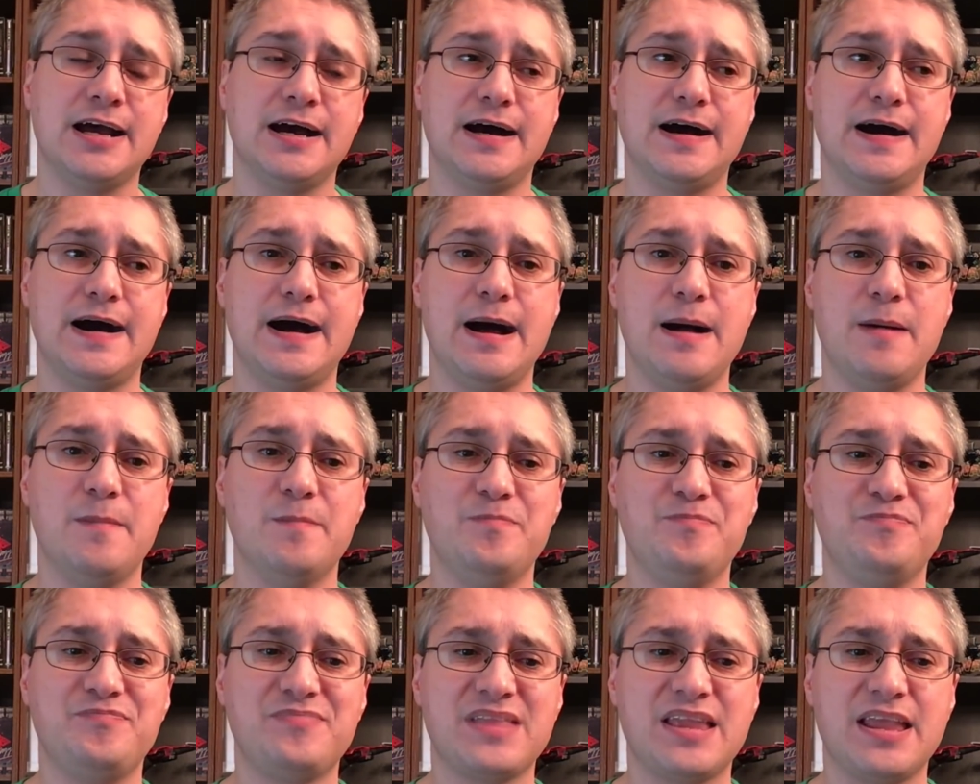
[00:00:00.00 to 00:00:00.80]

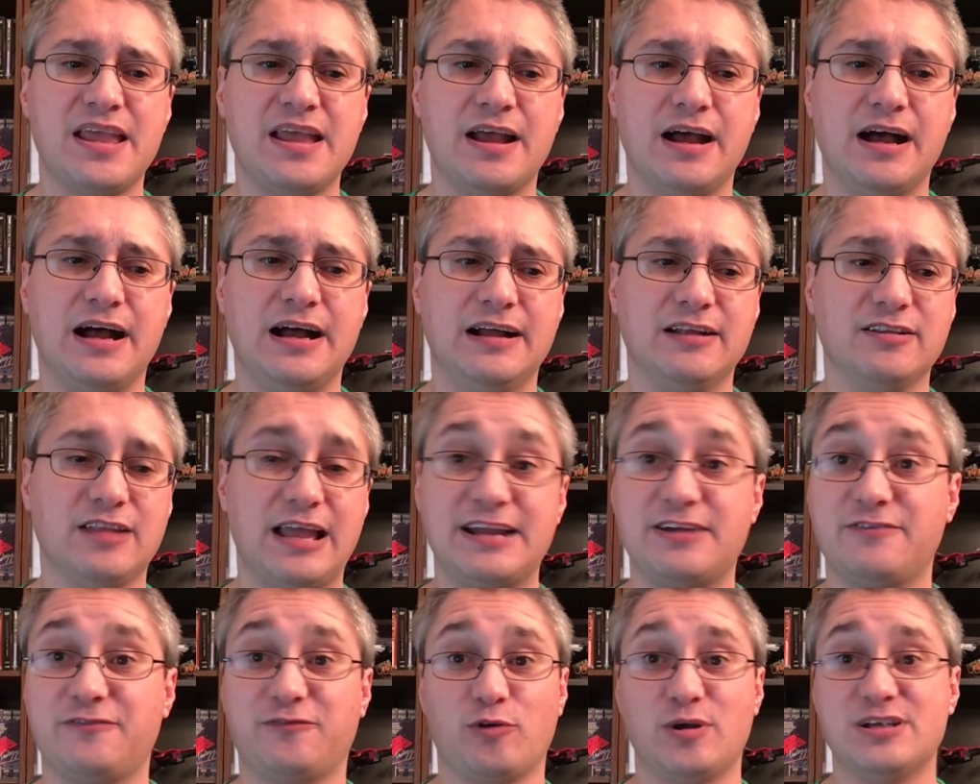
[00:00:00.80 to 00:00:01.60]

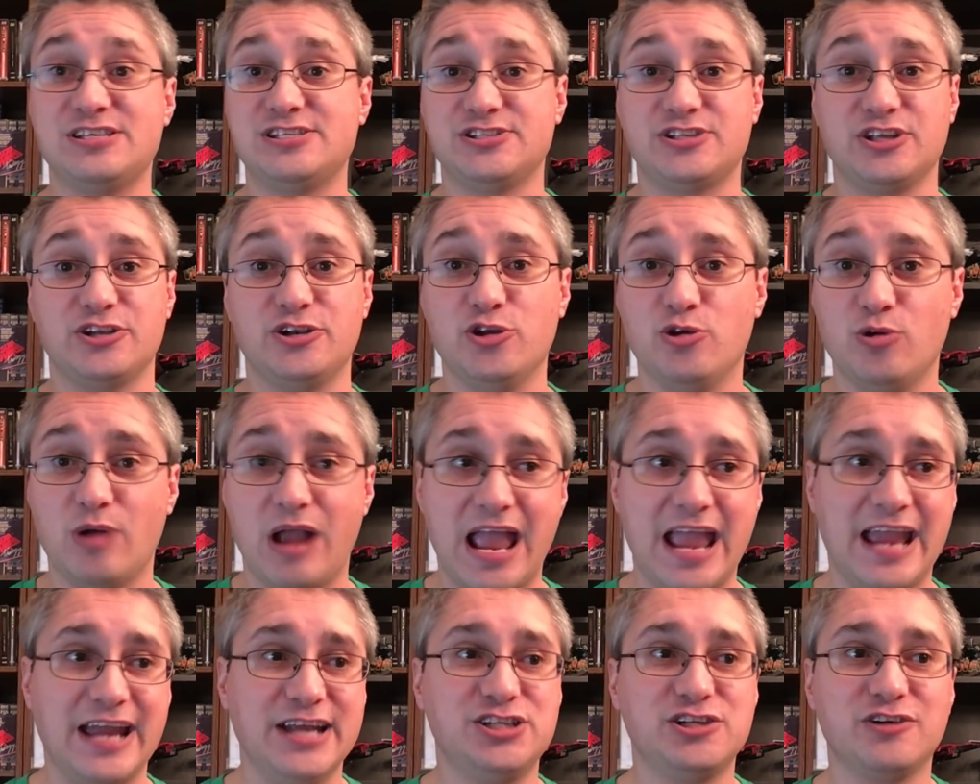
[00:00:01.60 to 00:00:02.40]
Like, for instance, the
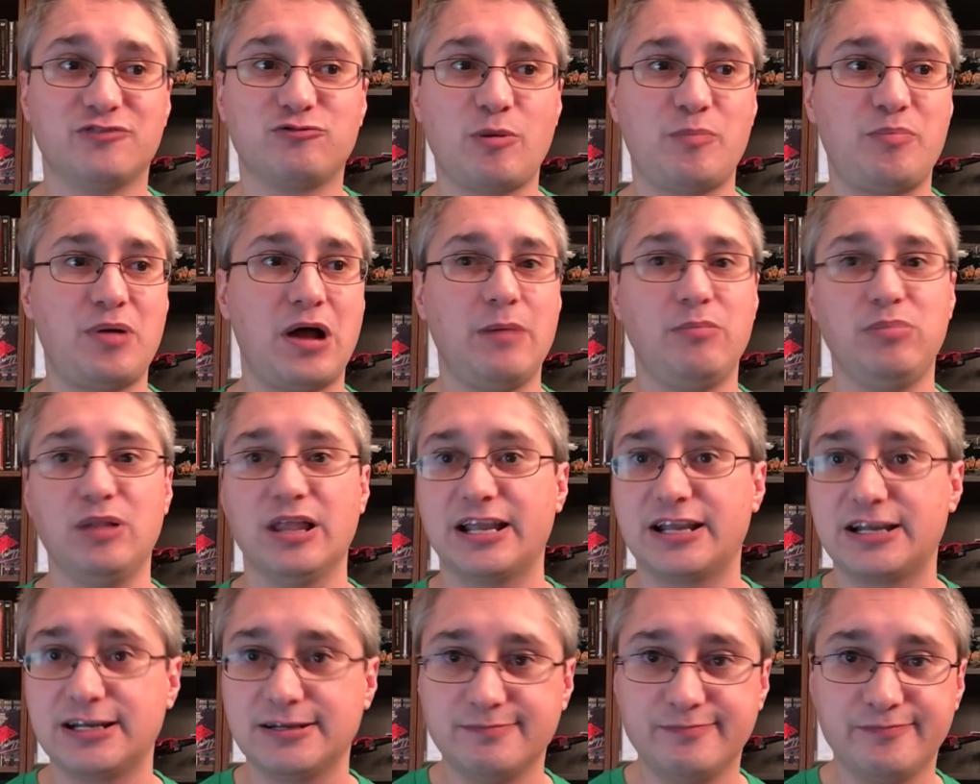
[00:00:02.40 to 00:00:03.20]
new Age of
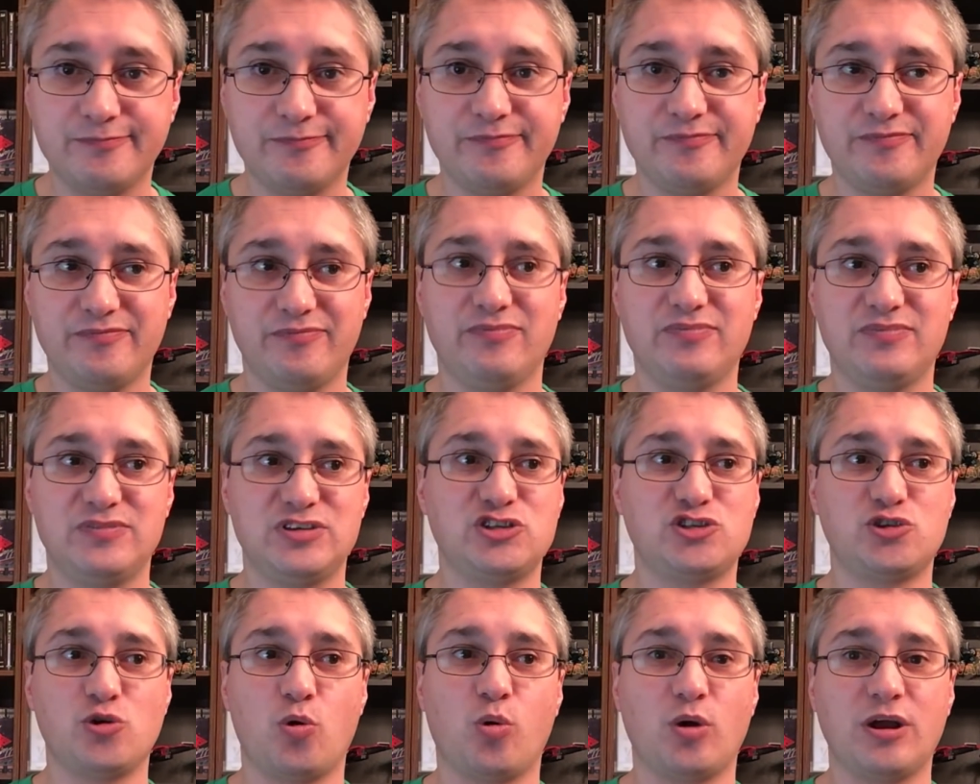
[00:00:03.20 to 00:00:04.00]
Republic
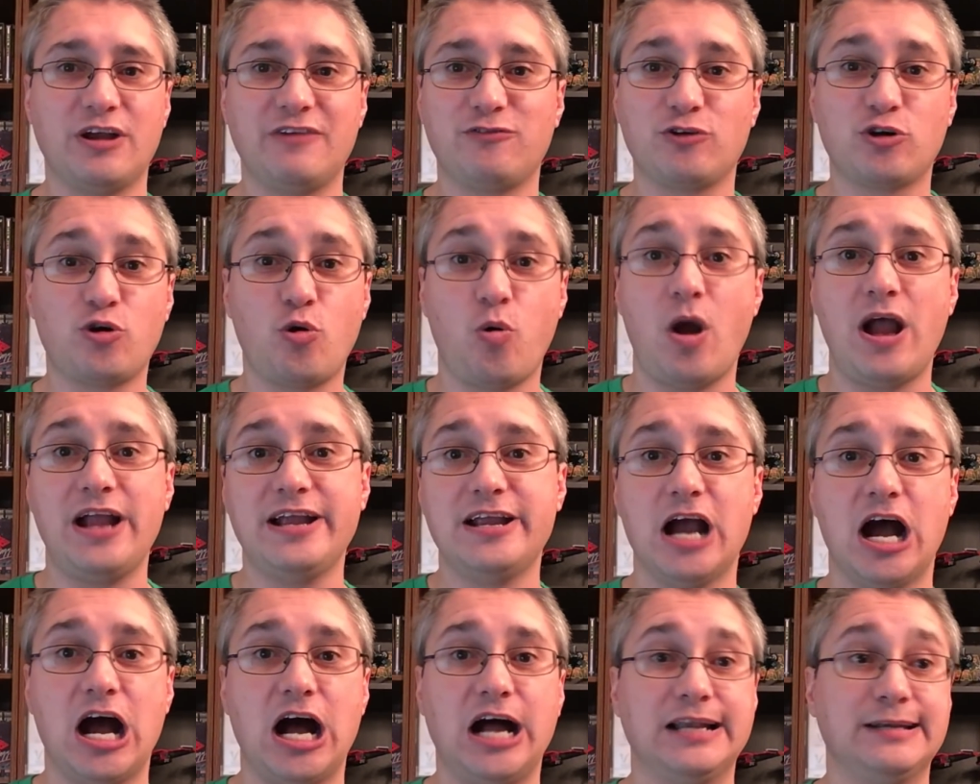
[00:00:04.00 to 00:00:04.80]
story for
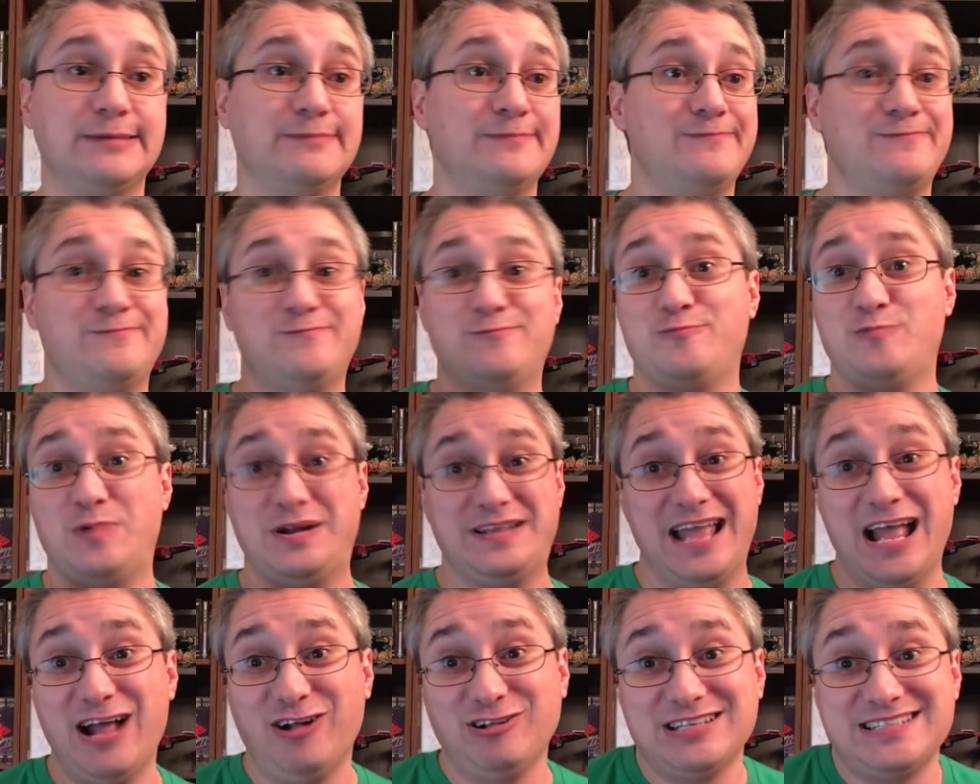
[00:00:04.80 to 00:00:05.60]
Qui-Gon.
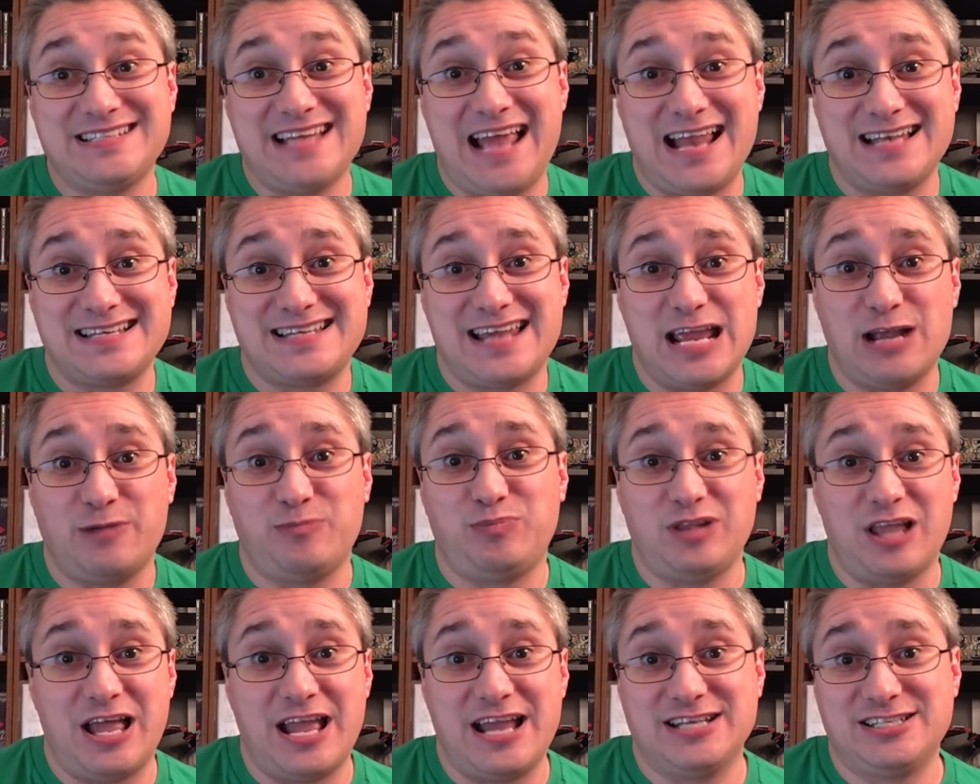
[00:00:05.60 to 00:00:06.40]
When the hell does that
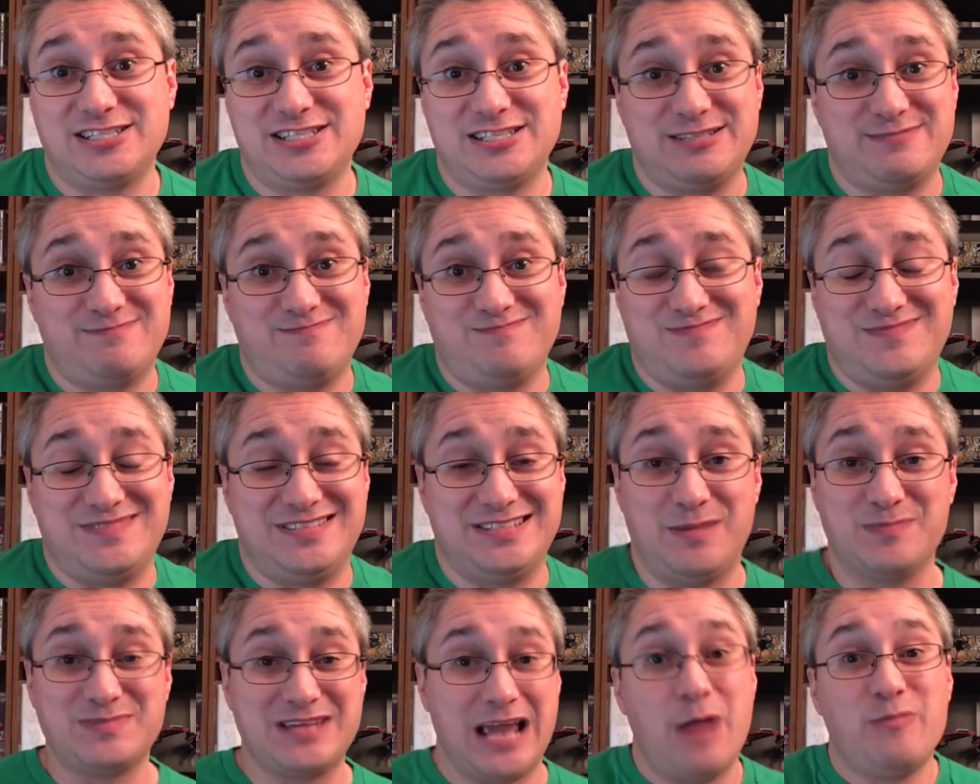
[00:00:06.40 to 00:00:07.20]
take place?
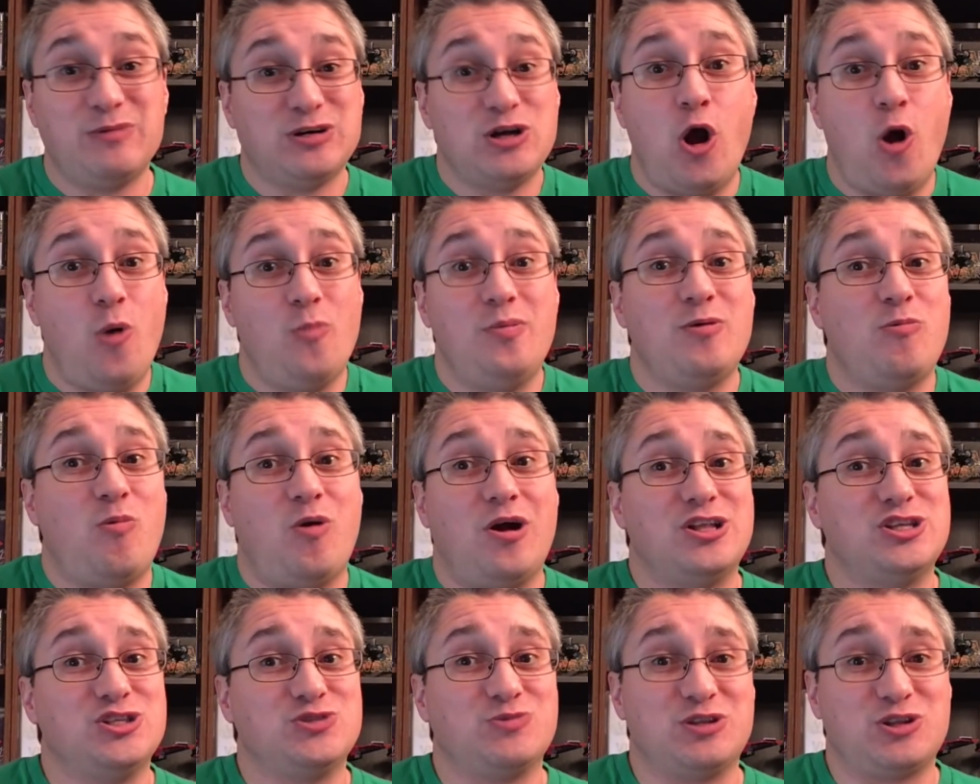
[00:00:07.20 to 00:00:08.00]
Sometime when
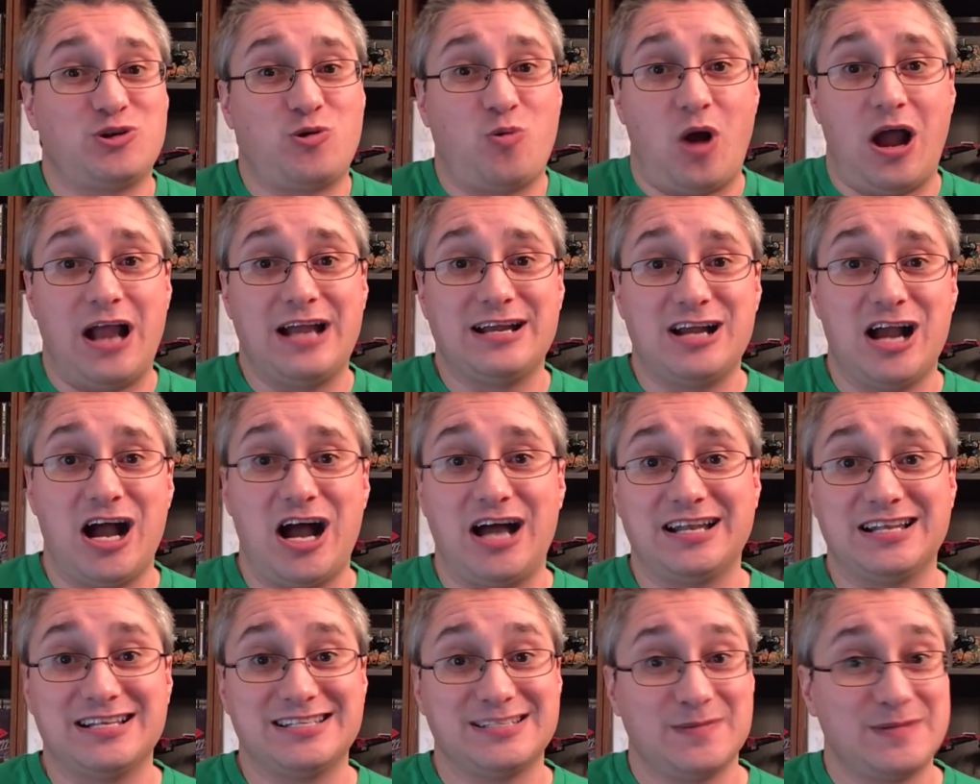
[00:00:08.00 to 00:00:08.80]
Obi-Wan's with
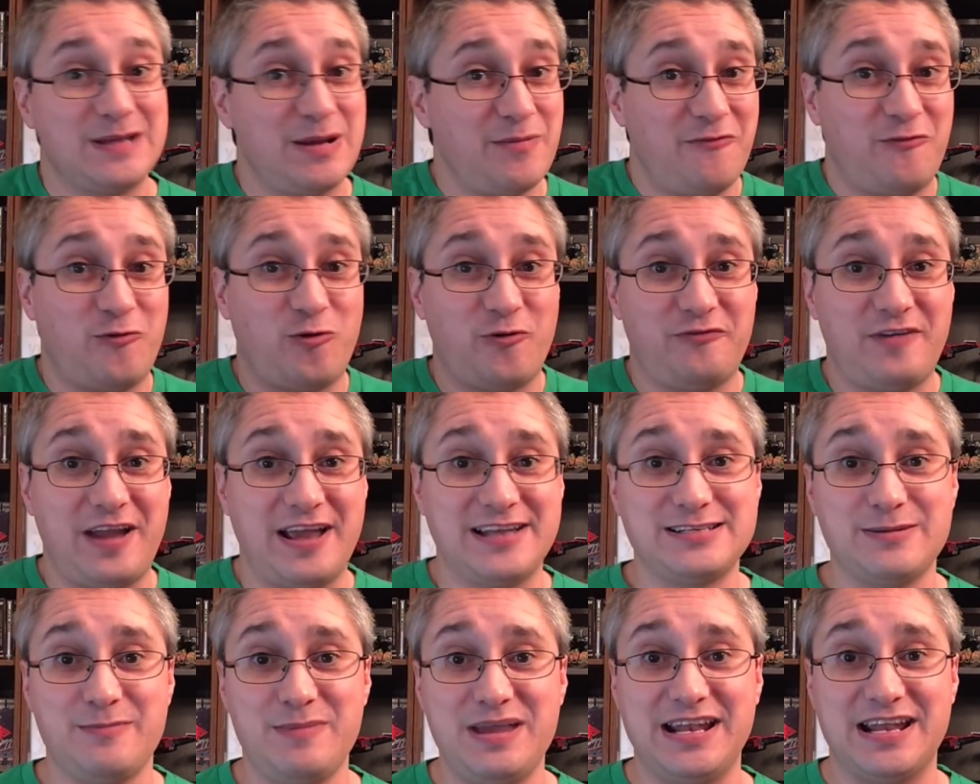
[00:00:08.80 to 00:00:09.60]
Qui-Gon and sometime before
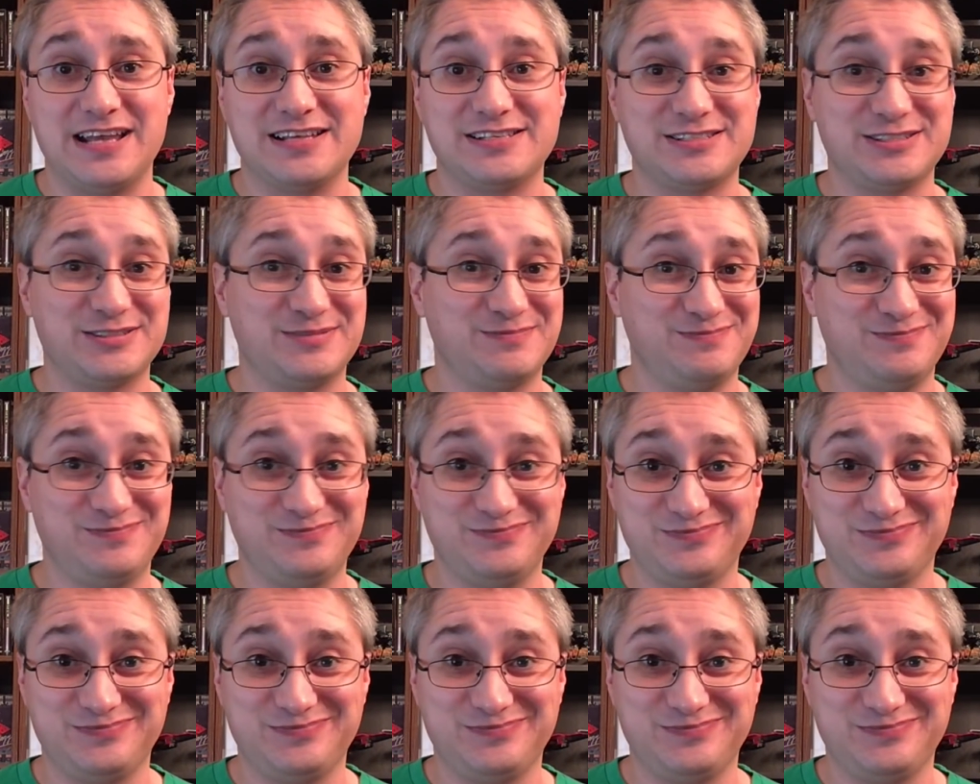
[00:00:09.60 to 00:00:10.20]
Phantom Menace.